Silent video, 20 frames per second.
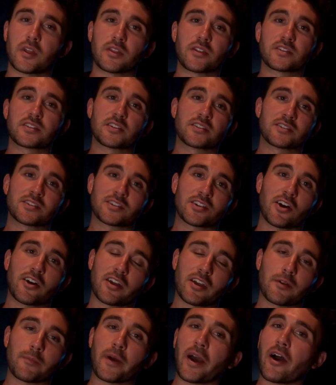And this isn't
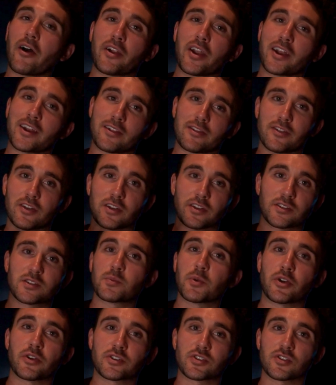talking about anything
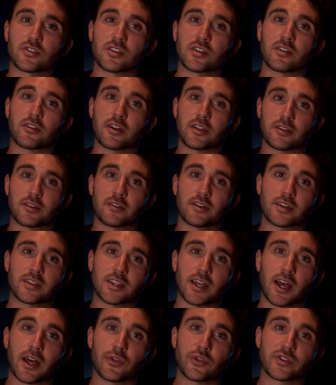spiritually or anything
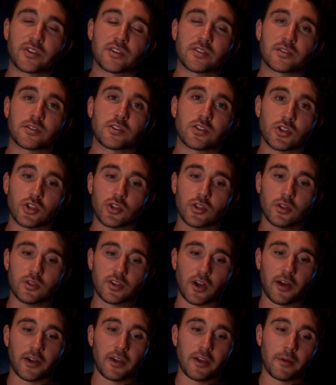like that. This is
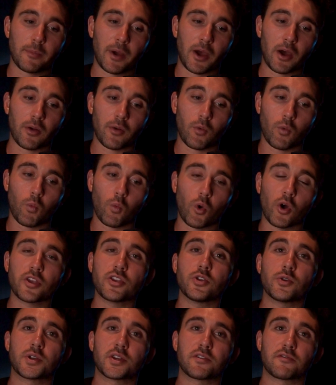talking about
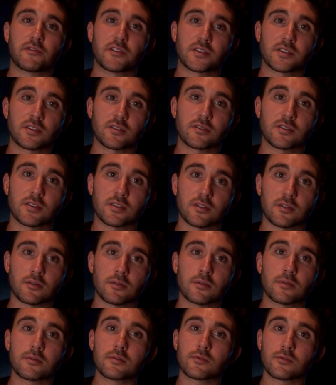what you can physically
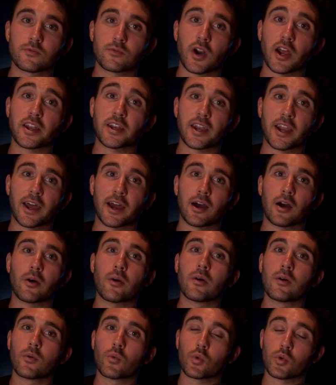do right
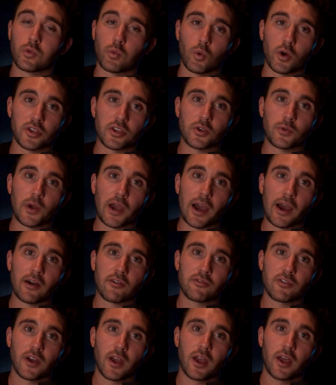now with what you
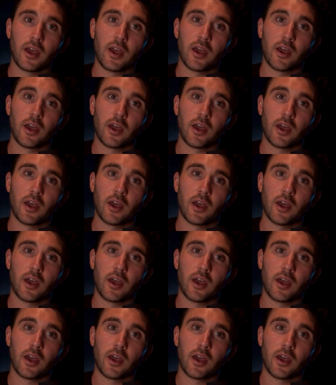have.